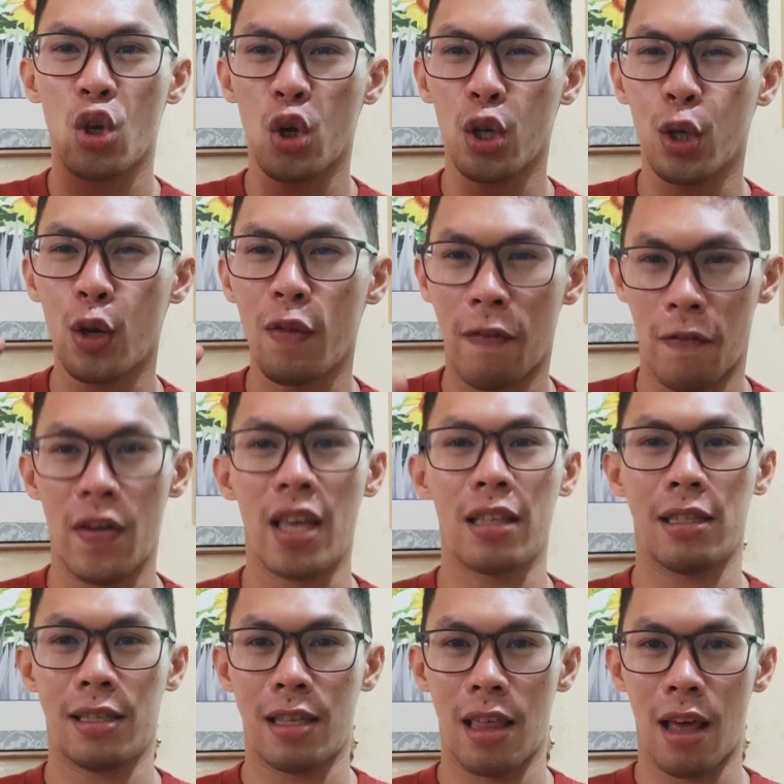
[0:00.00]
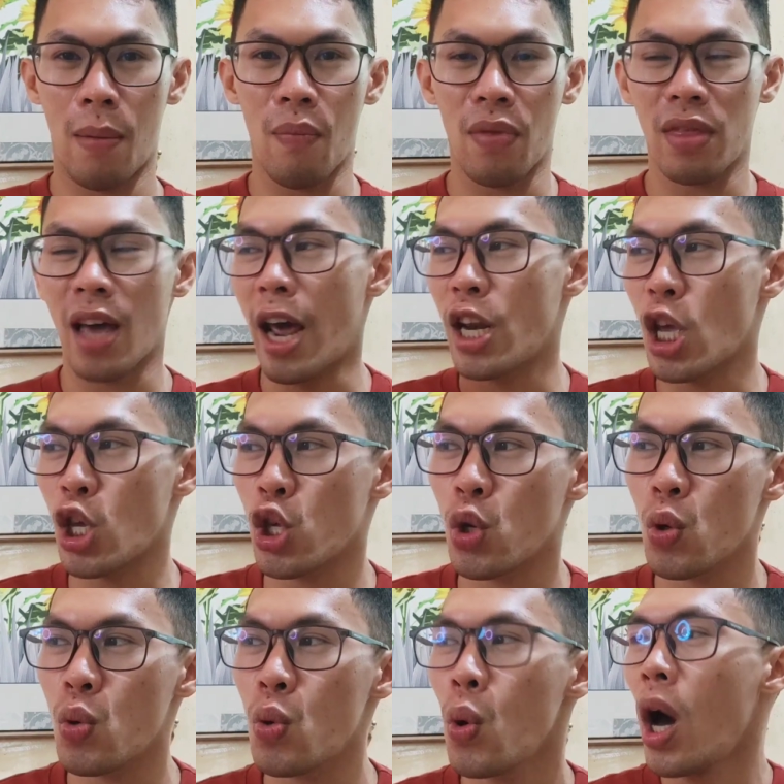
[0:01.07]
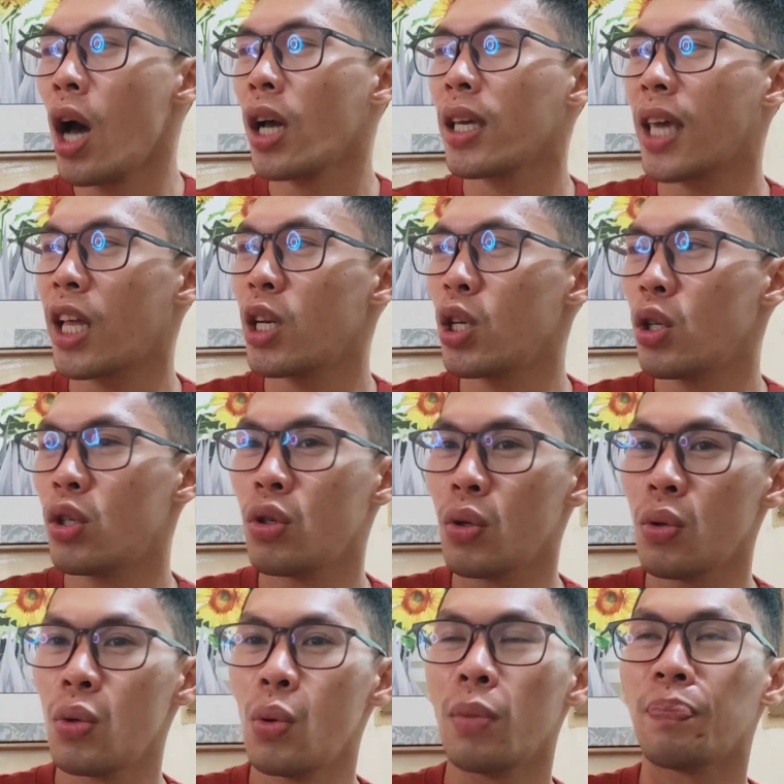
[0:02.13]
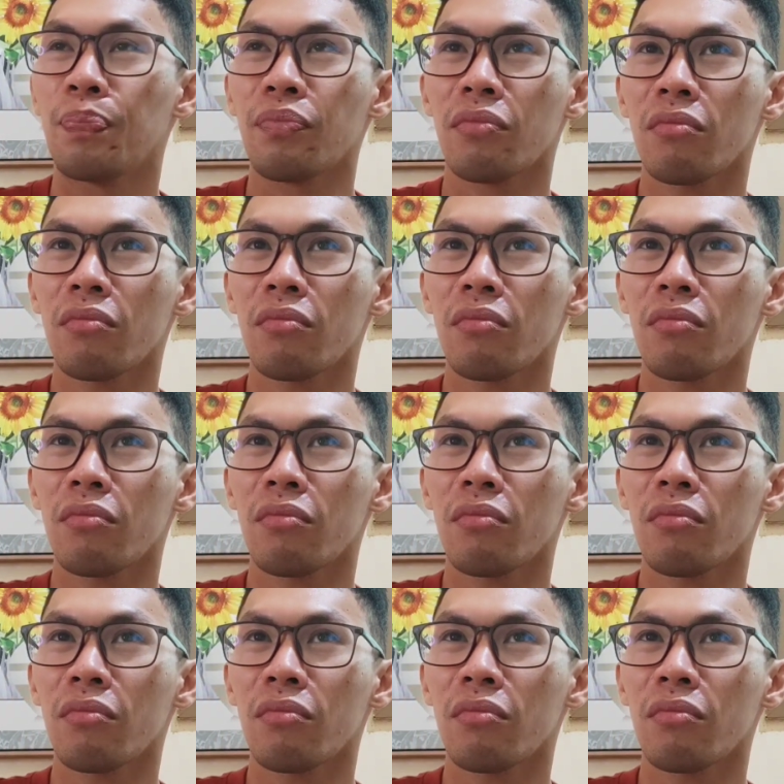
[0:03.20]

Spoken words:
you could convince them that you can do